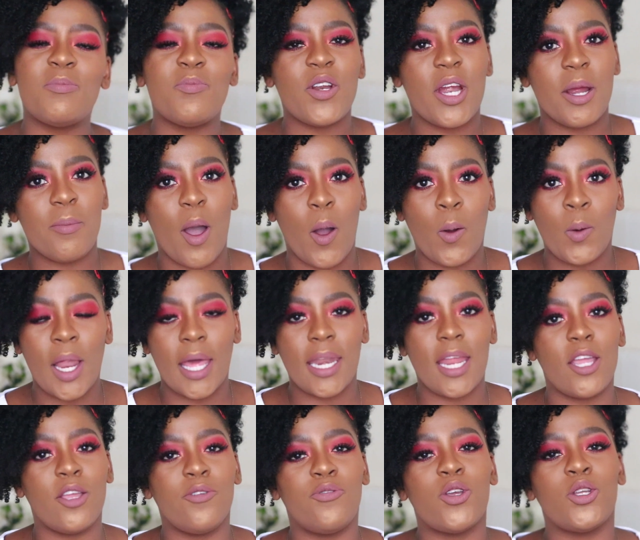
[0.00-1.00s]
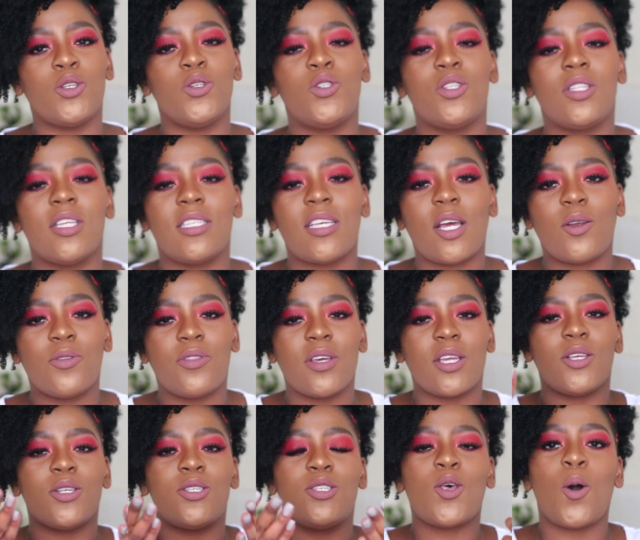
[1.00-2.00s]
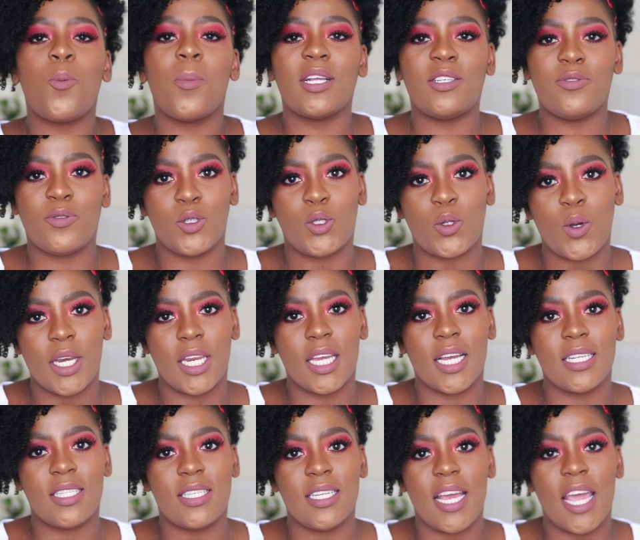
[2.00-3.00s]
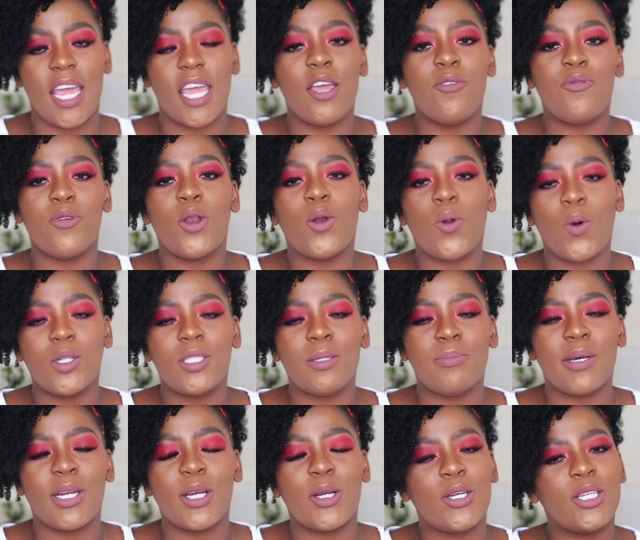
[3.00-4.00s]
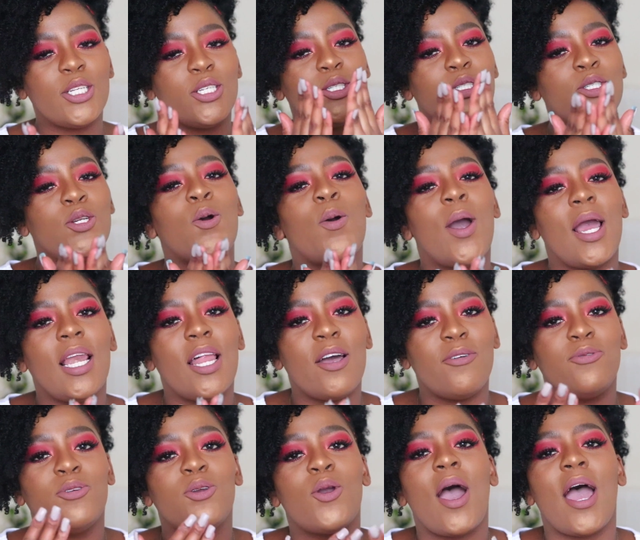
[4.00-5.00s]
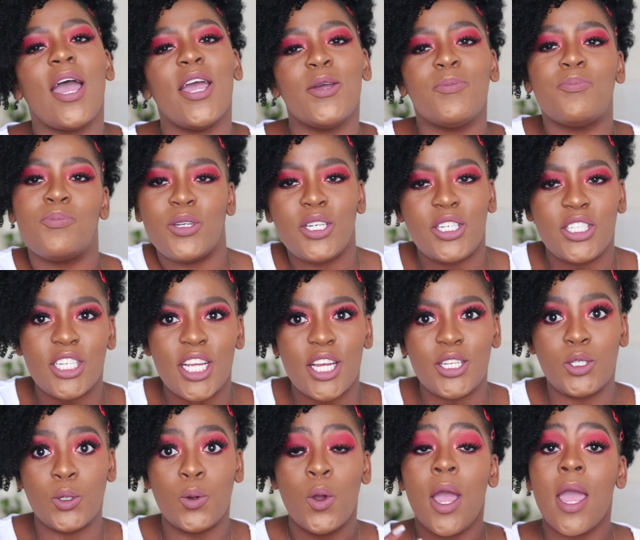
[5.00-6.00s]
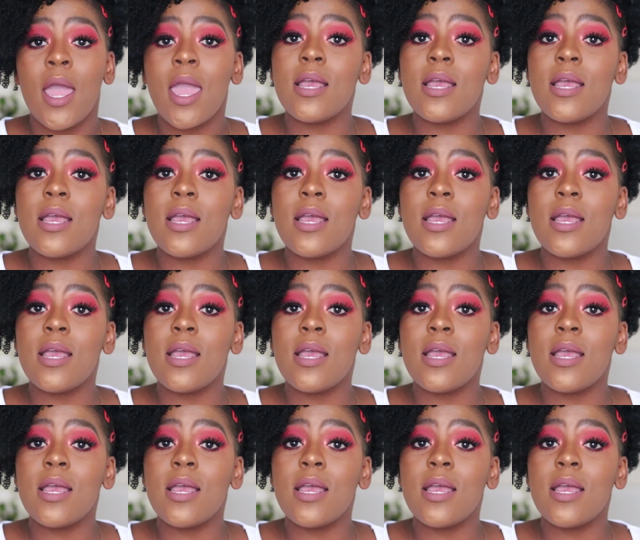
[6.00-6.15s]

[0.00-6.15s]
Mirema Ulana. If you're new to the channel, thank you so much for joining us today. If you're an oldie but a goodie, you know I love you, I appreciate you.